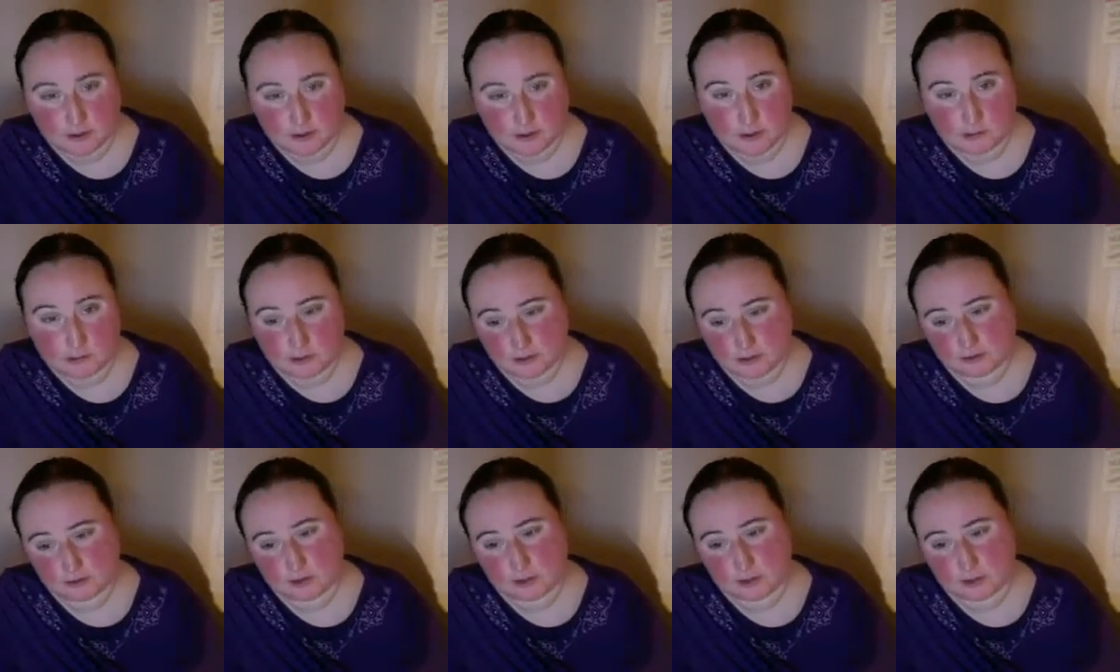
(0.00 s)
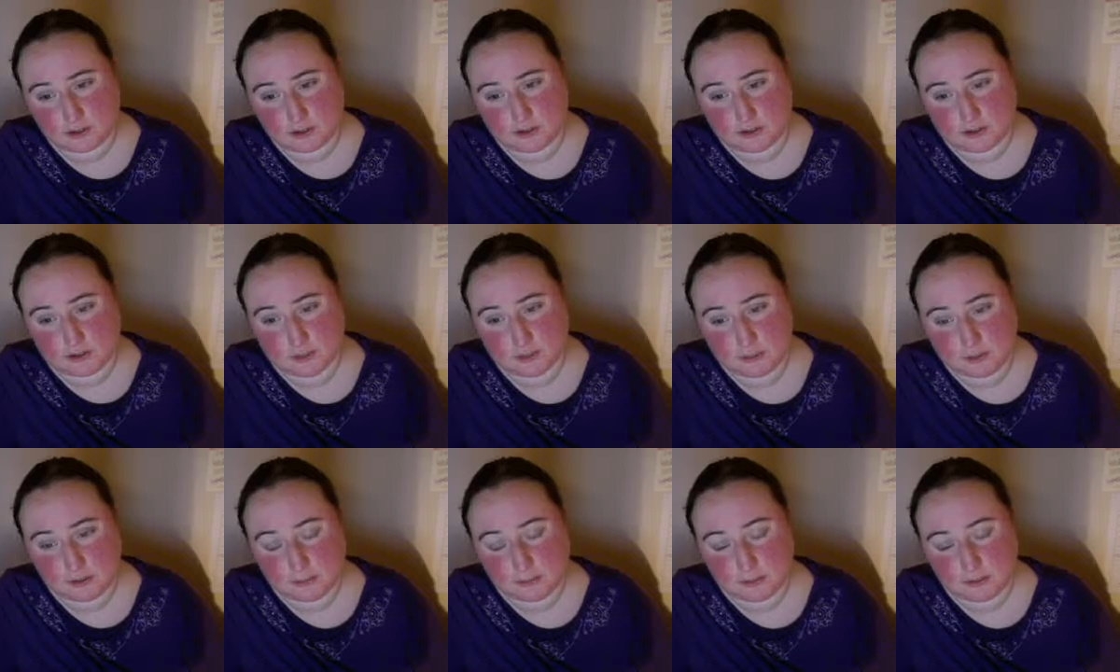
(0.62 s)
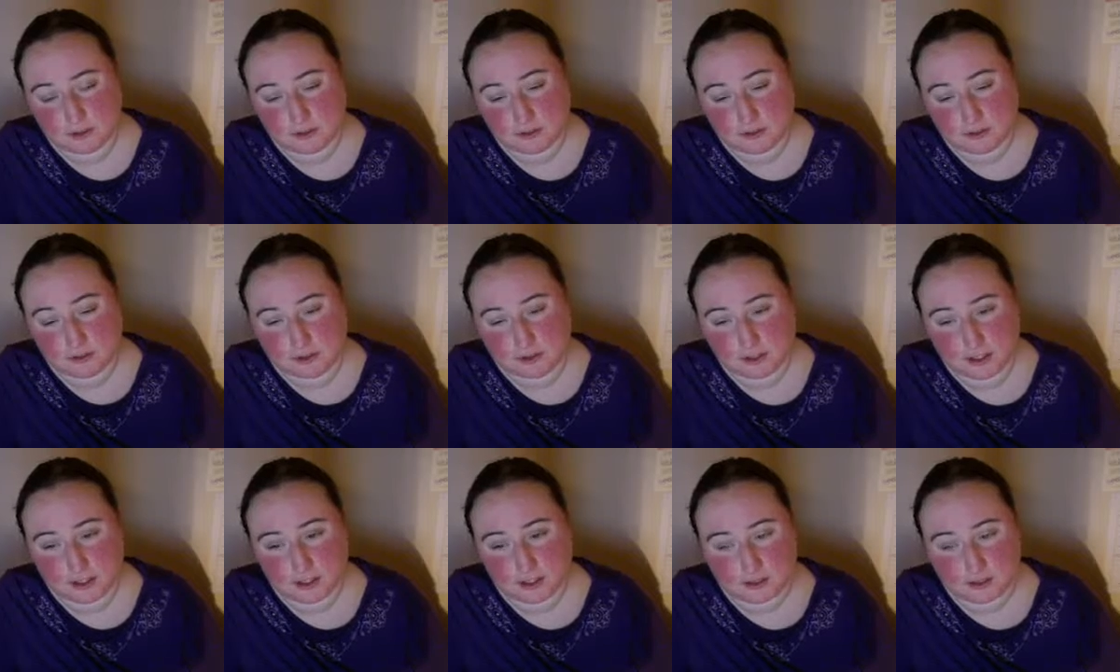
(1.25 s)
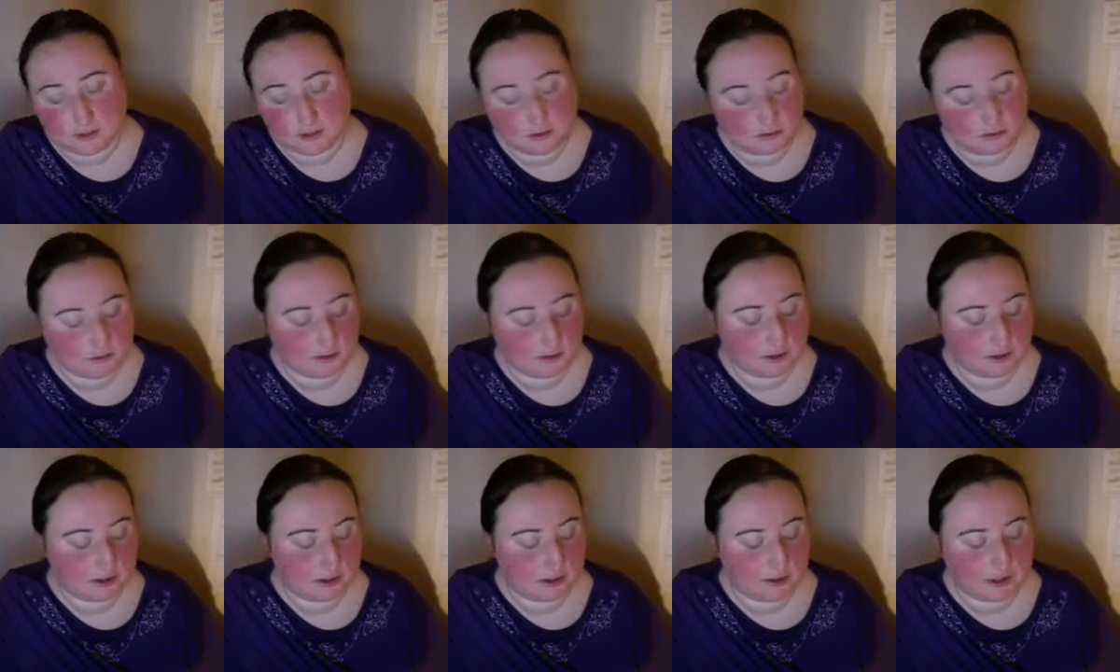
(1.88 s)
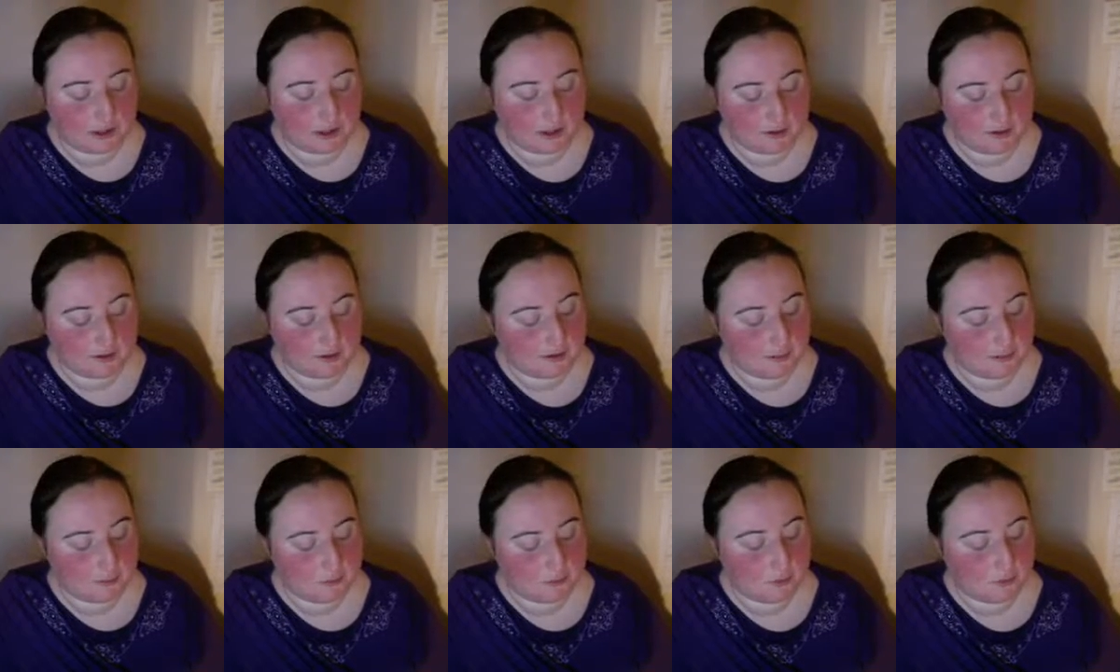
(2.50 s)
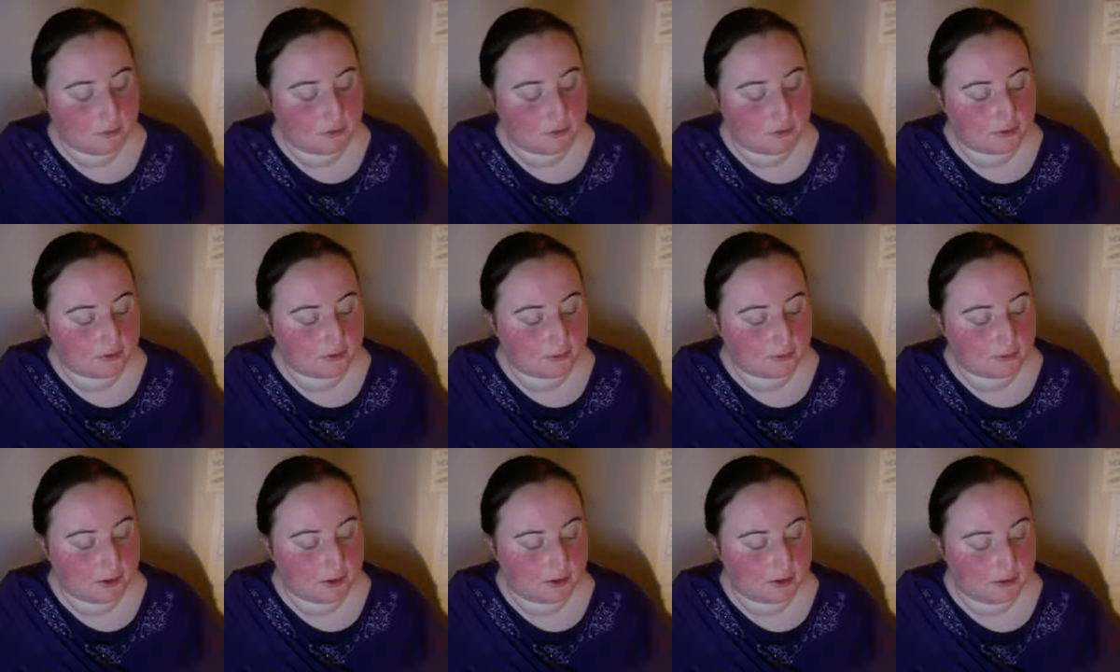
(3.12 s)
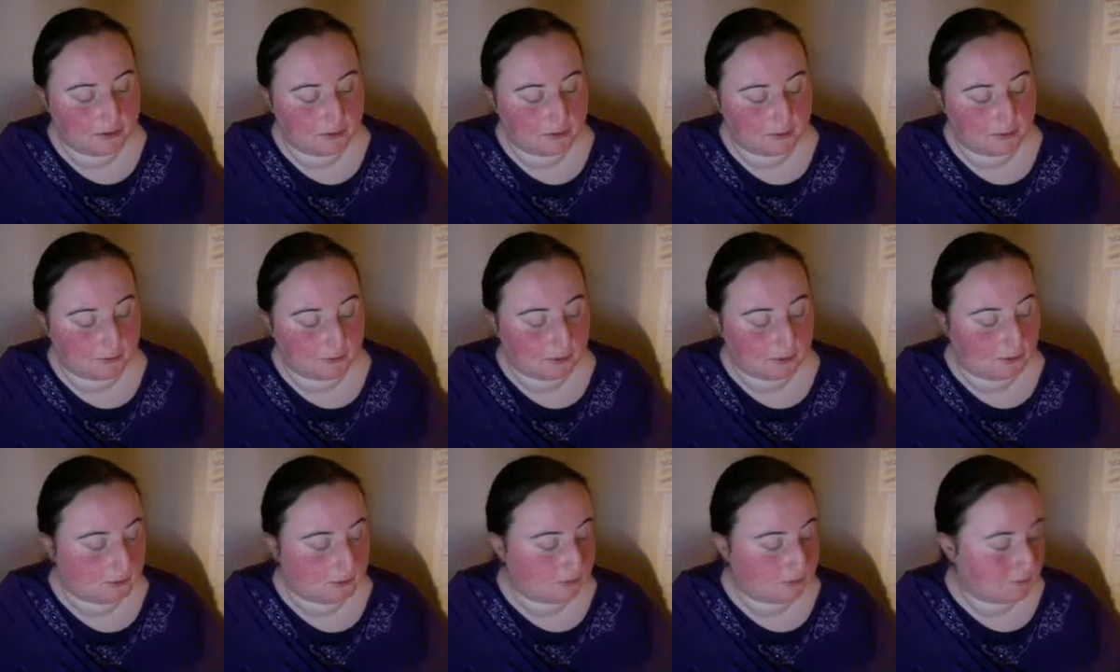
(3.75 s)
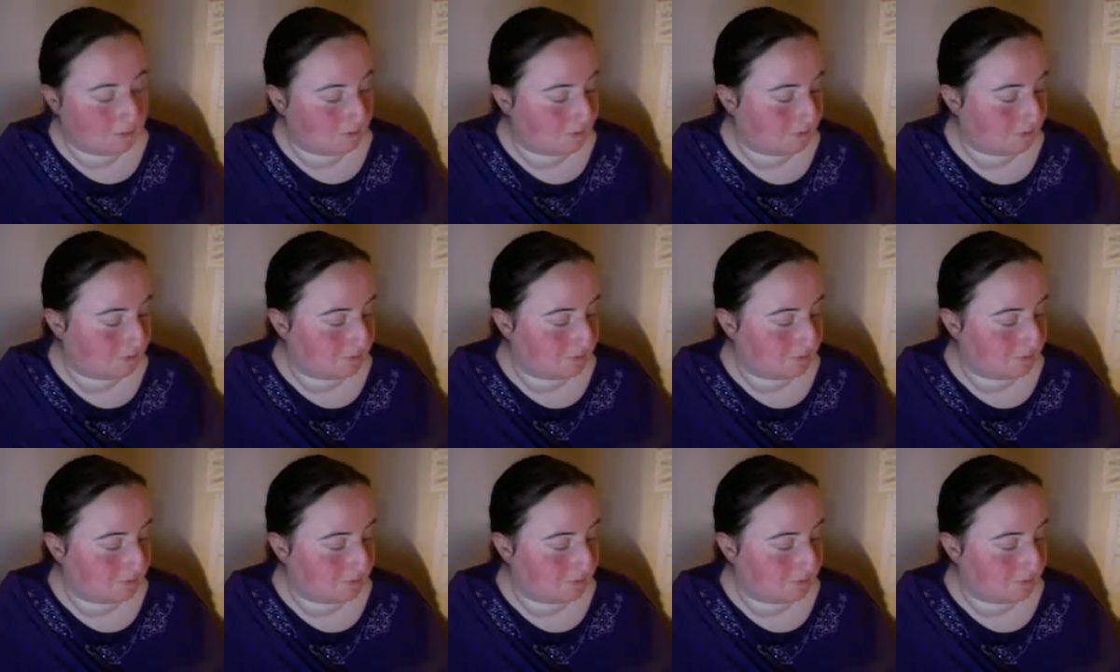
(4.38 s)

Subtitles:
So I went through the clearance bin because I like looking at clearance books because, well,